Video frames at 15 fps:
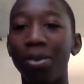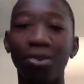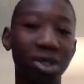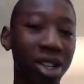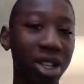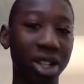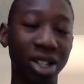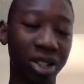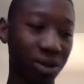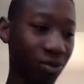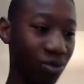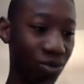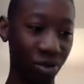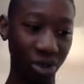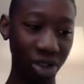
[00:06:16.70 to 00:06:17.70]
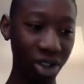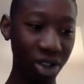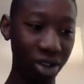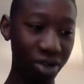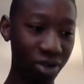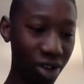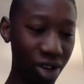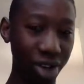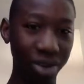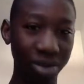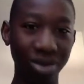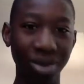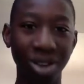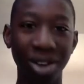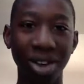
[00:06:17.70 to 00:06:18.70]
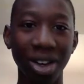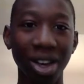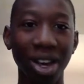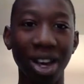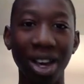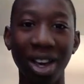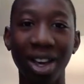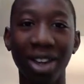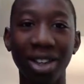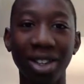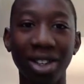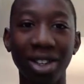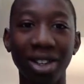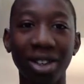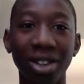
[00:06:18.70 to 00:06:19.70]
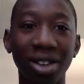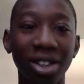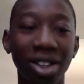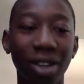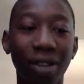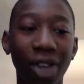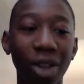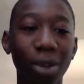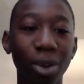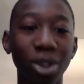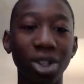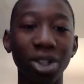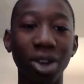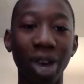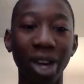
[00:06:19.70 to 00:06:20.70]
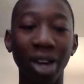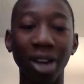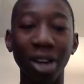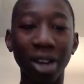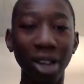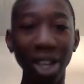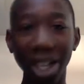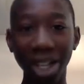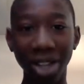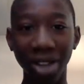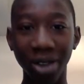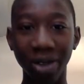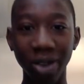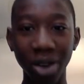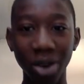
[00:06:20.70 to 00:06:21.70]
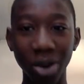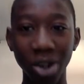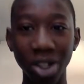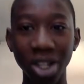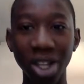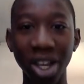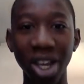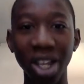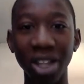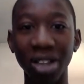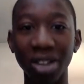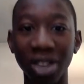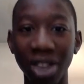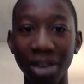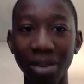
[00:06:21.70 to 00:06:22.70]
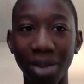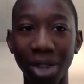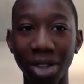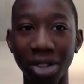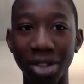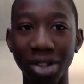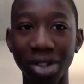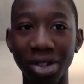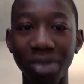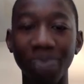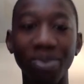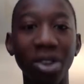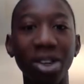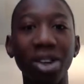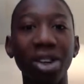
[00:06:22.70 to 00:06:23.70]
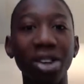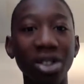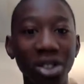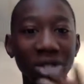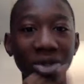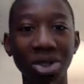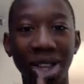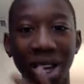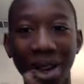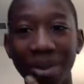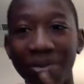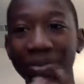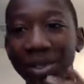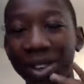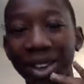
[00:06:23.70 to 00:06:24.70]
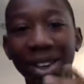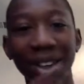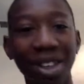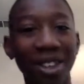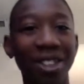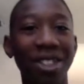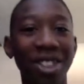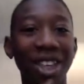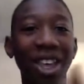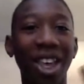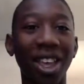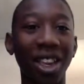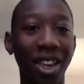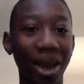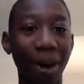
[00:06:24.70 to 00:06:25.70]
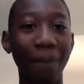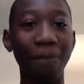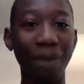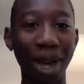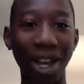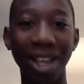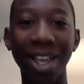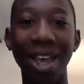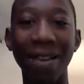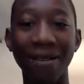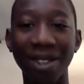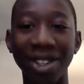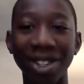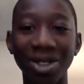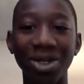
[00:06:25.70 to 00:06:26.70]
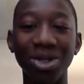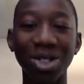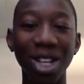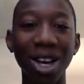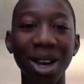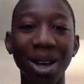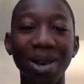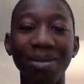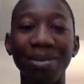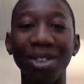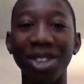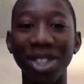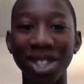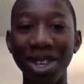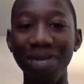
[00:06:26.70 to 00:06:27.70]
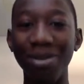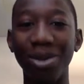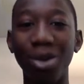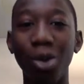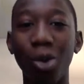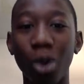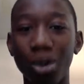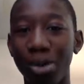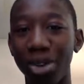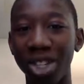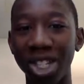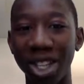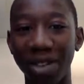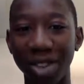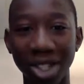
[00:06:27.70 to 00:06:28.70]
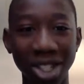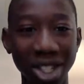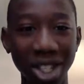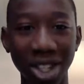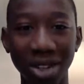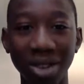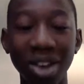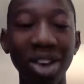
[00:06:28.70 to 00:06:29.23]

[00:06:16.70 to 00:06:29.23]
It's really fun, and the developers know how to hook in their viewers and their game players so that they can come back every single time. For example, 1.17.